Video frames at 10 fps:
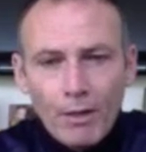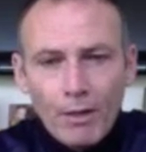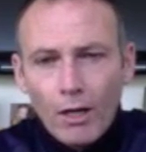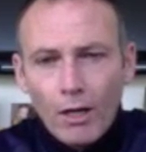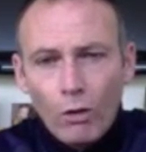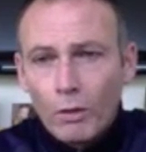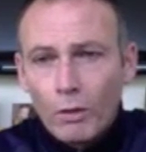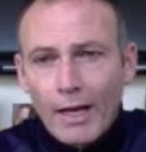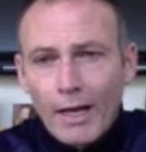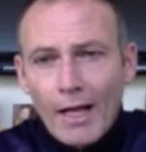or we're
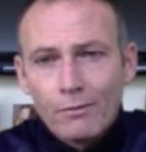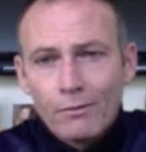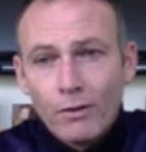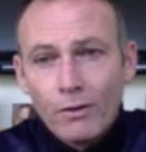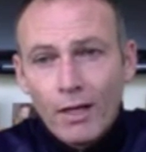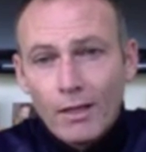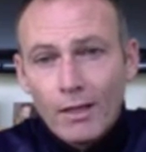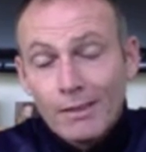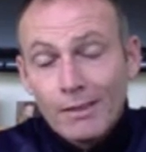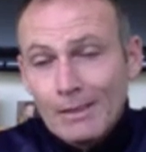going to have a